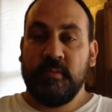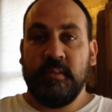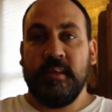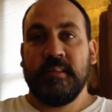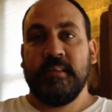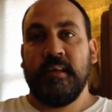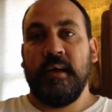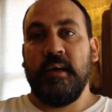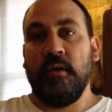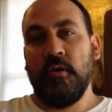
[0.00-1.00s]
that
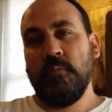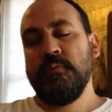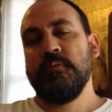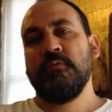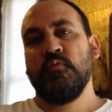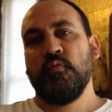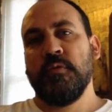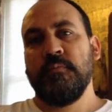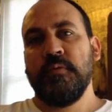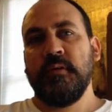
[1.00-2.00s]
I hope
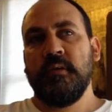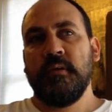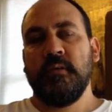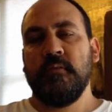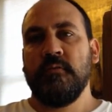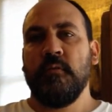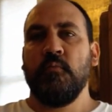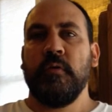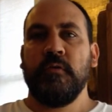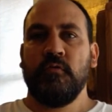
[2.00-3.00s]
will be in some
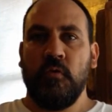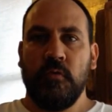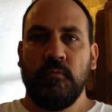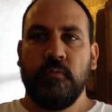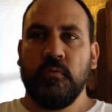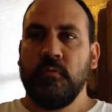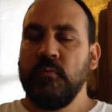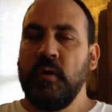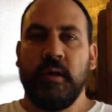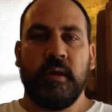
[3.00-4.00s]
way solved, or
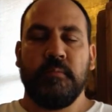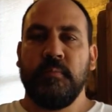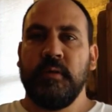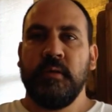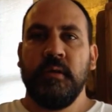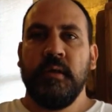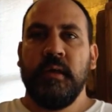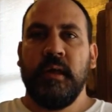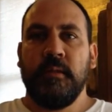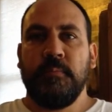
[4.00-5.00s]
I can be
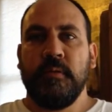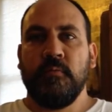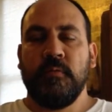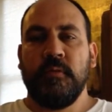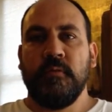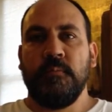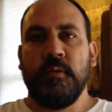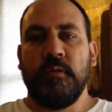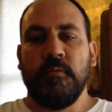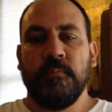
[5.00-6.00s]
helping with this
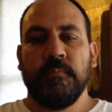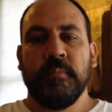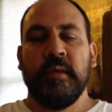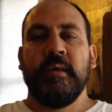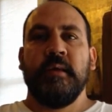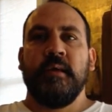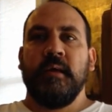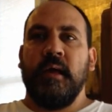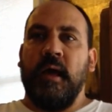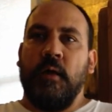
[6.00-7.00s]
video.
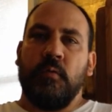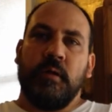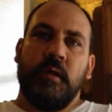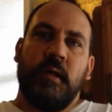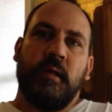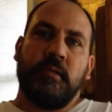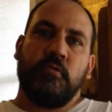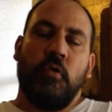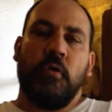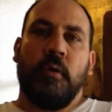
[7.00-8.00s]
I want to
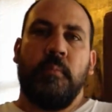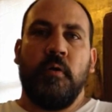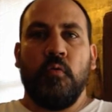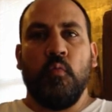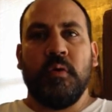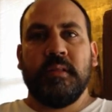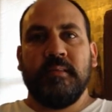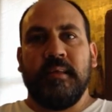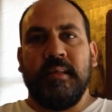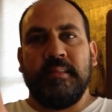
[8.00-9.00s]
talk about what
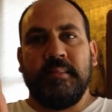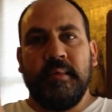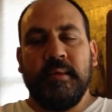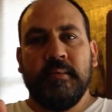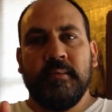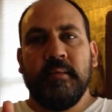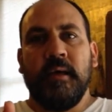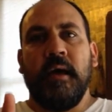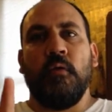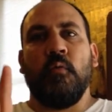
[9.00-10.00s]
is antiques
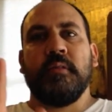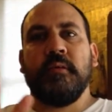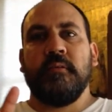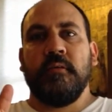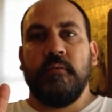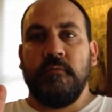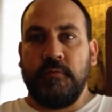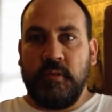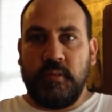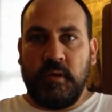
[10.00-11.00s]
and what is
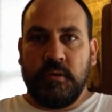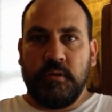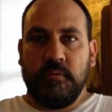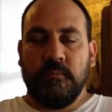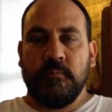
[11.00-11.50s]
vintage.